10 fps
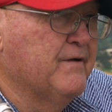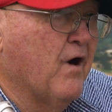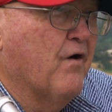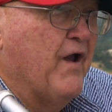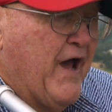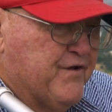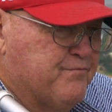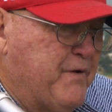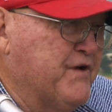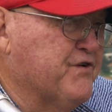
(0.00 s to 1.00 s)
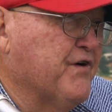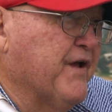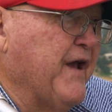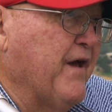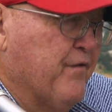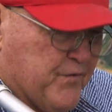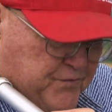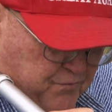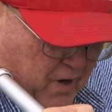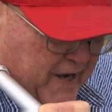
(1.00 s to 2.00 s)
our last picture together
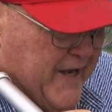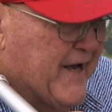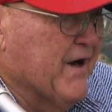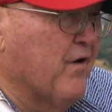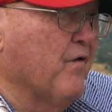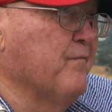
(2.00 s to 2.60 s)
was right here.